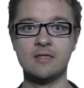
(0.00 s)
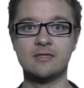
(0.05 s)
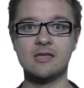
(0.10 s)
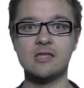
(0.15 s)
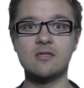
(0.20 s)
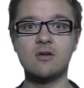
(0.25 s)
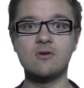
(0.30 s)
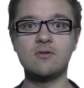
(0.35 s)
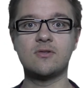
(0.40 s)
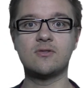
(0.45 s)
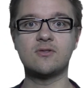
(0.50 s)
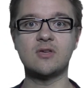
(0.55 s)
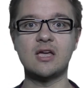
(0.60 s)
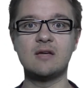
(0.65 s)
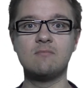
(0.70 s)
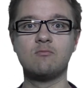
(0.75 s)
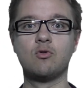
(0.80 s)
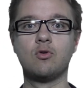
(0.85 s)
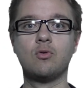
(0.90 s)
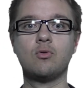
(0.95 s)
then those
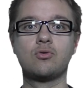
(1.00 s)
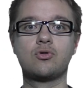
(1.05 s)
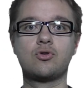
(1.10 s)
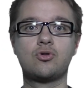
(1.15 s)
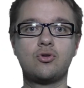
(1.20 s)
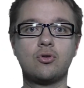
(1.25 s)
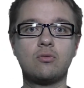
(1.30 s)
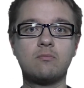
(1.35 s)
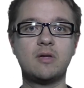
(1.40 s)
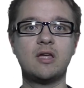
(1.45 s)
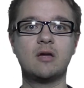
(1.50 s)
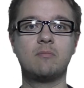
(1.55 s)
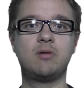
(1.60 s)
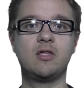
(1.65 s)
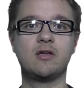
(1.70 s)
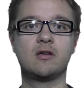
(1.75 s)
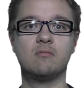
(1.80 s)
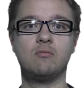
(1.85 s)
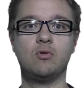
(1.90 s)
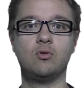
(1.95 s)
same rules should be
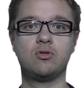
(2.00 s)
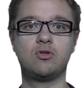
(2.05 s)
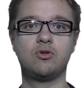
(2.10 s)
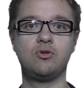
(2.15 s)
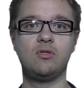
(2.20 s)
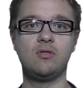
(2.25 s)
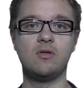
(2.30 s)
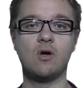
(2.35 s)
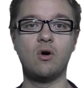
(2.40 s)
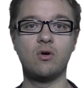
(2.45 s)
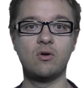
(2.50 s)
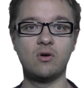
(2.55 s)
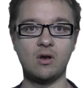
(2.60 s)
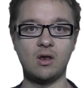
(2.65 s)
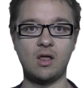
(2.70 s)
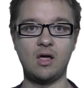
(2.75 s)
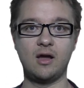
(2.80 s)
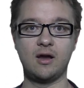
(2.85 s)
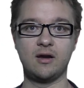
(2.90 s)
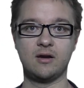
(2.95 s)
applicable to the
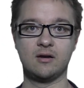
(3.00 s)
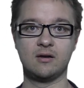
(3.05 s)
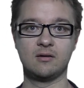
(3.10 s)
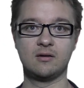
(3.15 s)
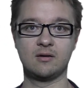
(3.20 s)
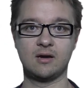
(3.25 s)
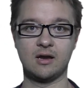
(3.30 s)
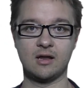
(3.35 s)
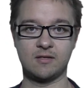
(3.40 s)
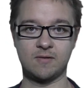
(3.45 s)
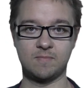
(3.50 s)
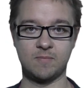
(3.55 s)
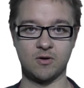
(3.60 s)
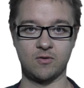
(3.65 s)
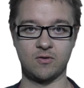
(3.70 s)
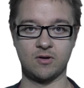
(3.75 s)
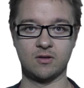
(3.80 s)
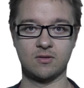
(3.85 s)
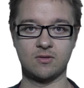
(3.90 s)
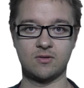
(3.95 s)
online
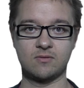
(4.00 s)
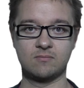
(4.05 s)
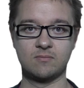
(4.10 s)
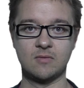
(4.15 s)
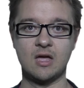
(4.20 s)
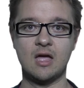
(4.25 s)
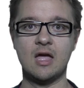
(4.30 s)
experience.